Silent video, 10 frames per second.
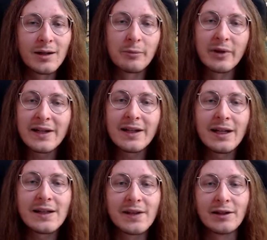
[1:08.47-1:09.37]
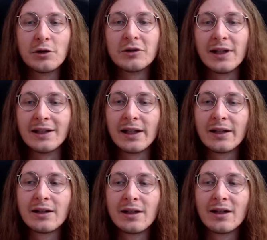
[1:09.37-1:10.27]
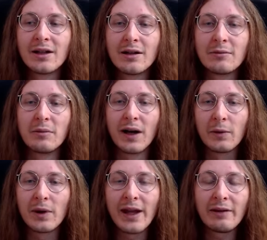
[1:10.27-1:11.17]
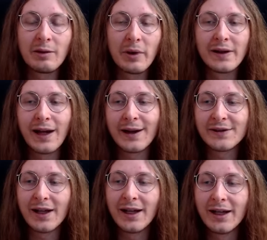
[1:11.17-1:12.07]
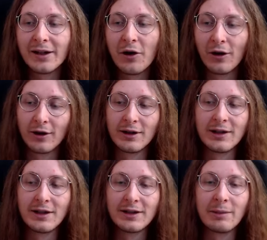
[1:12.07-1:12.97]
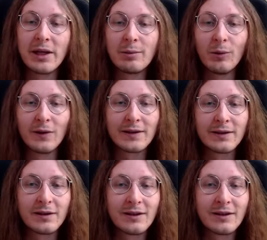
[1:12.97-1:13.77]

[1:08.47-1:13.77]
Pretty decent utility, but what everybody can see, or the people that